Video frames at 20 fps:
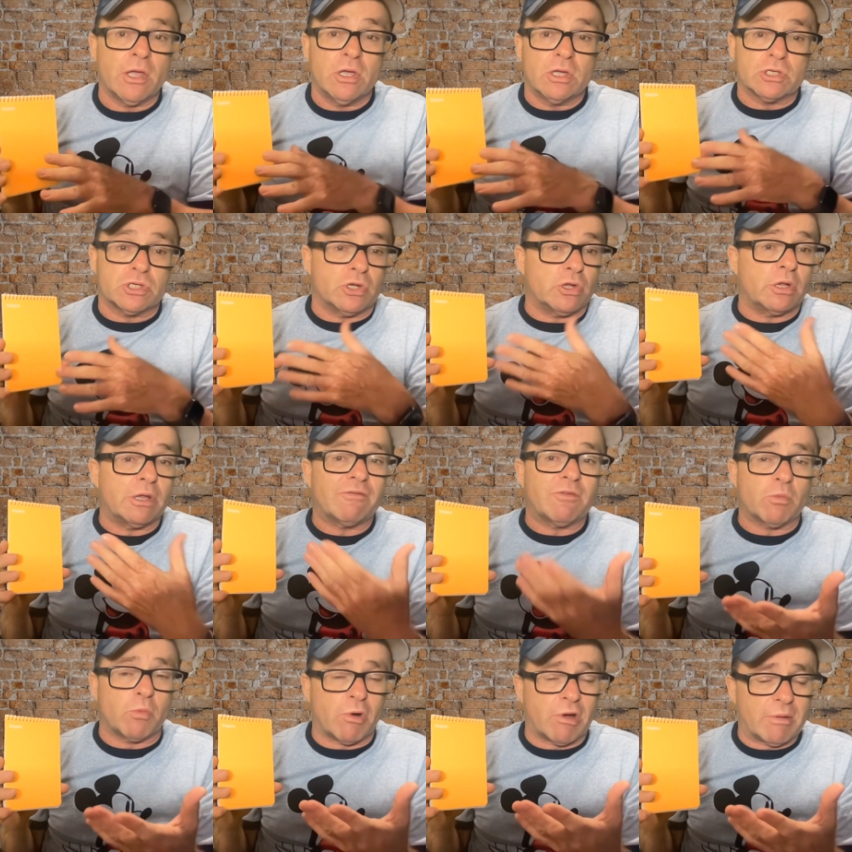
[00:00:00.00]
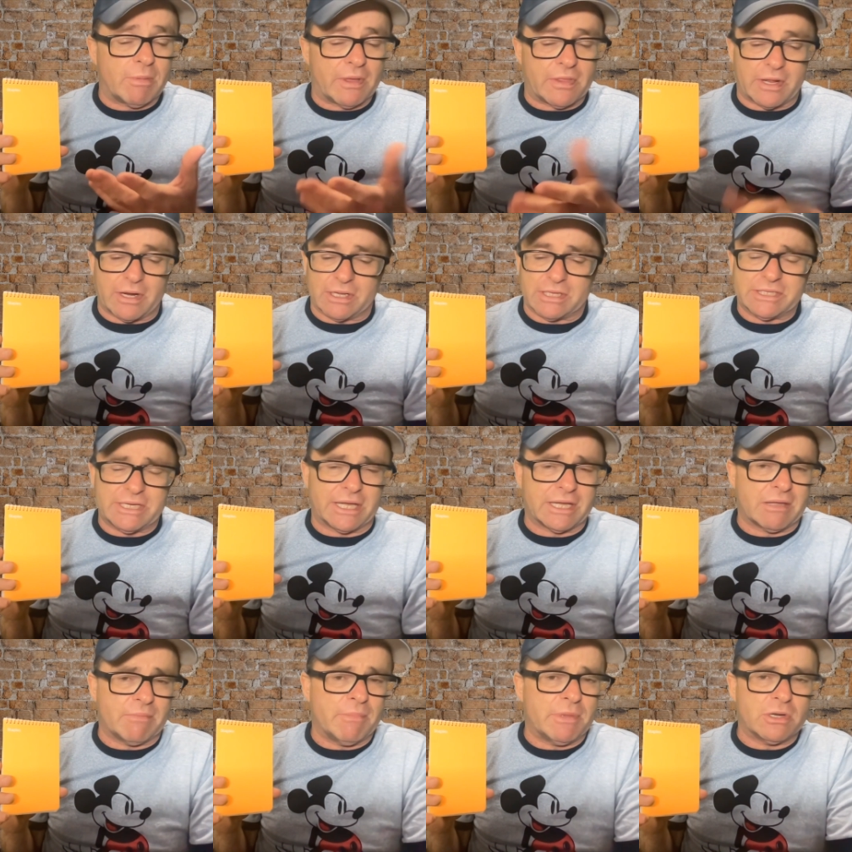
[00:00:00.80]
so you don't have to worry about that it'll
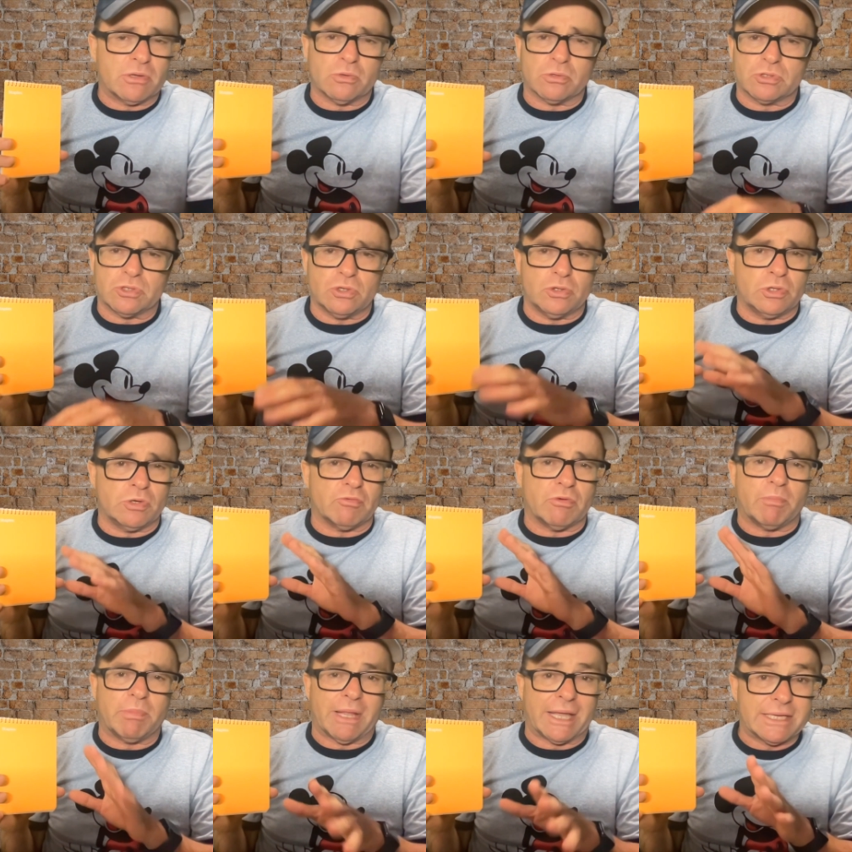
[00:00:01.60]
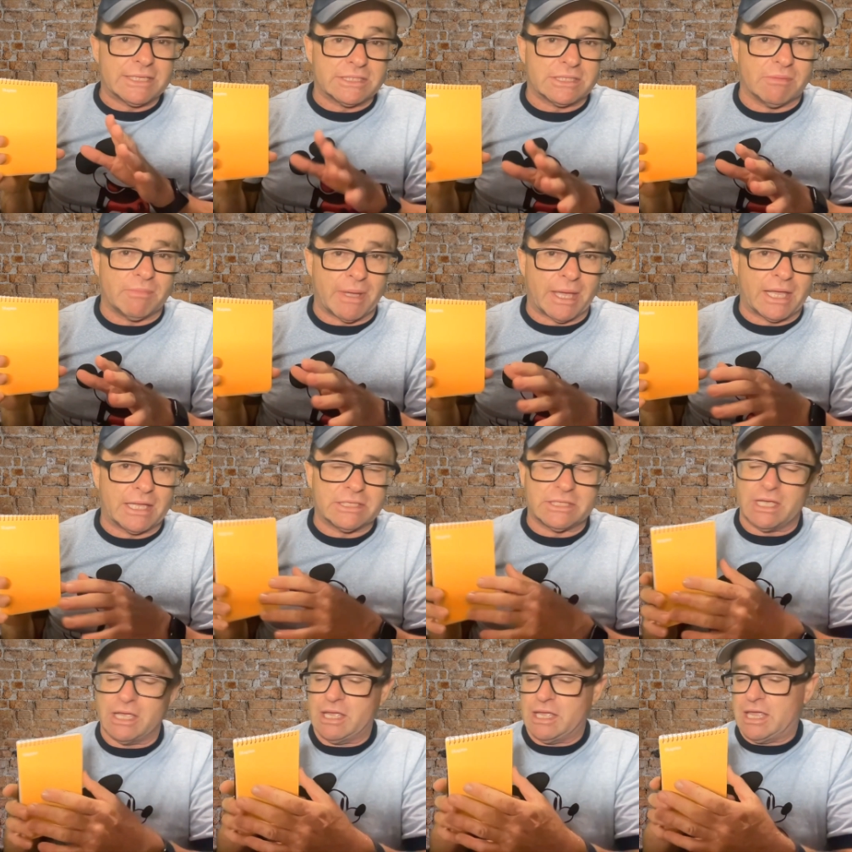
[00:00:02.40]
take a minute or two to replace the
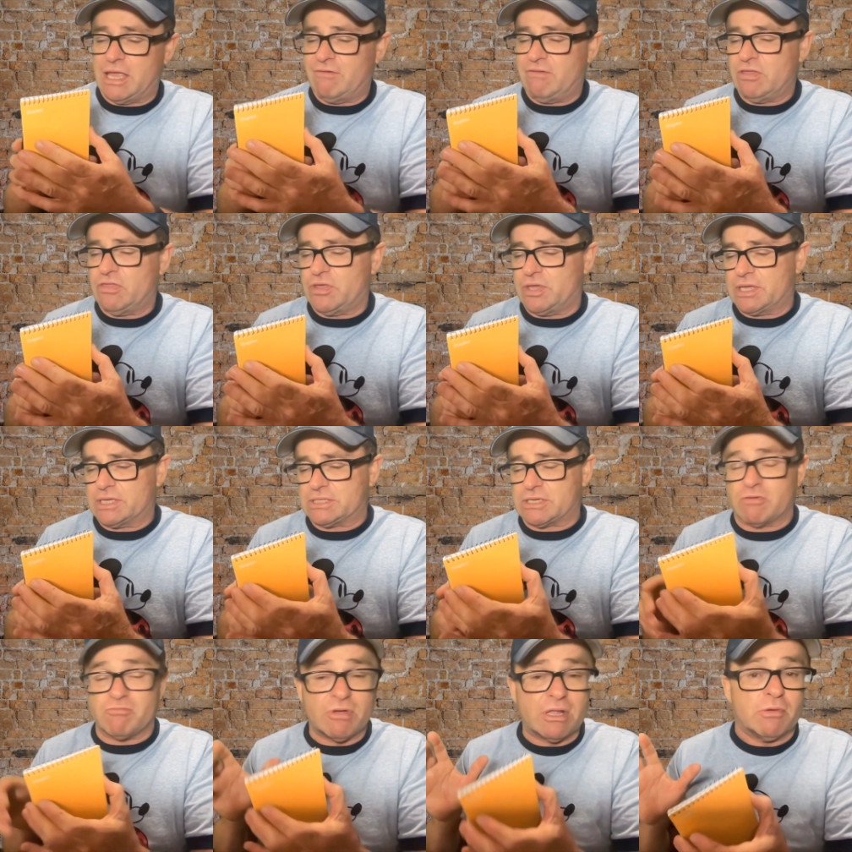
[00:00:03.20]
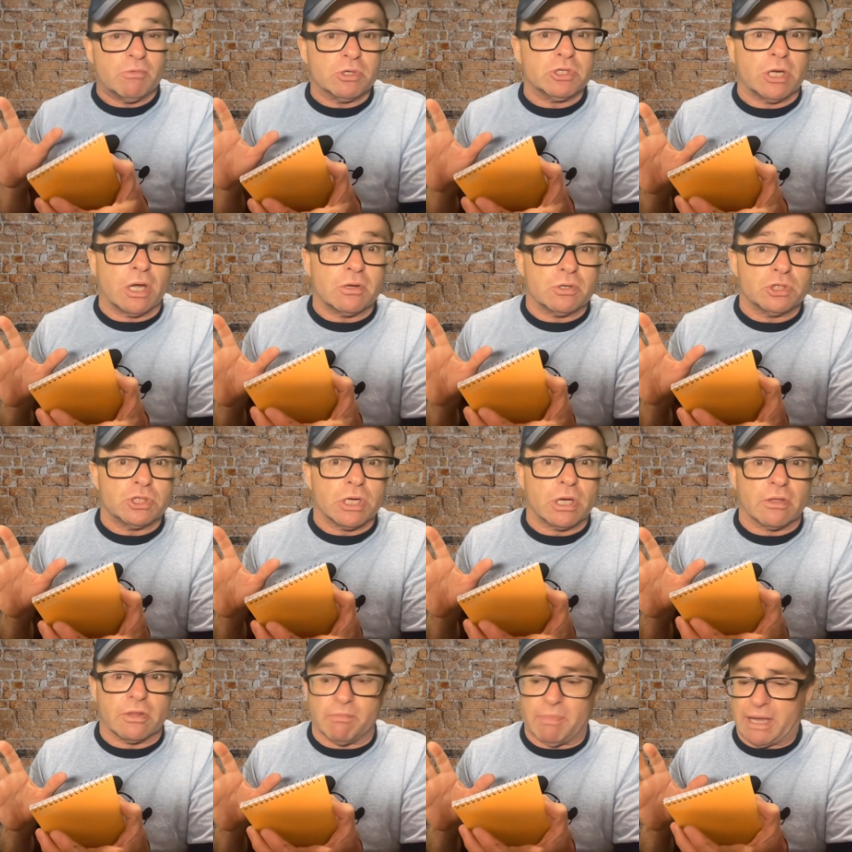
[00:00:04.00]
bands everything is I really wish I could
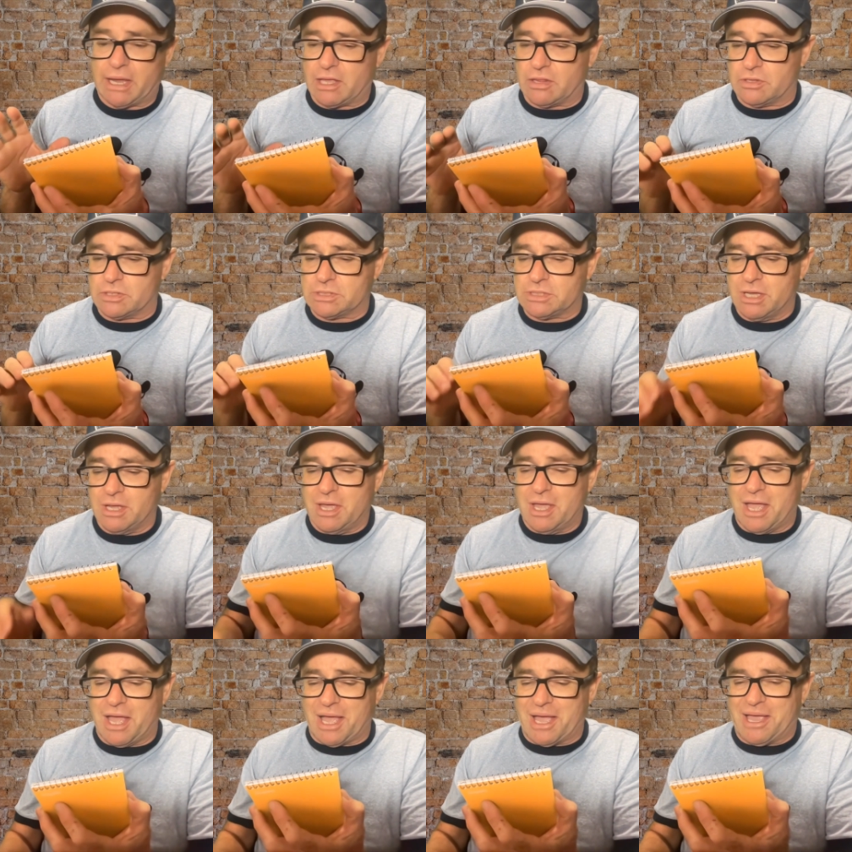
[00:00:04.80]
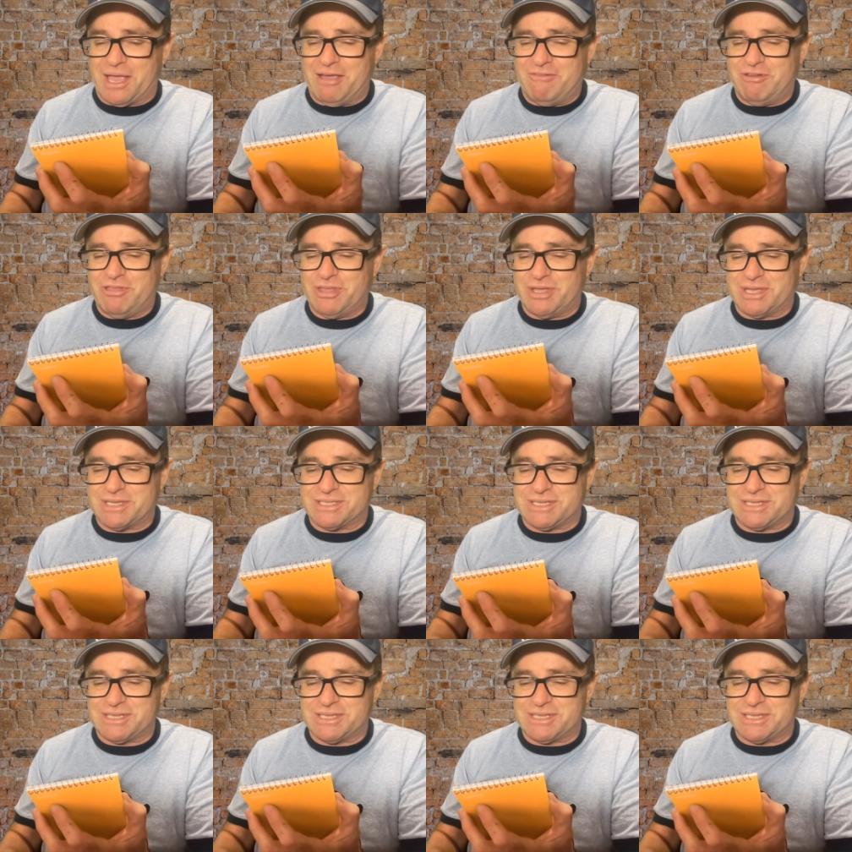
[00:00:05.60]
show you the back of this uh, everything is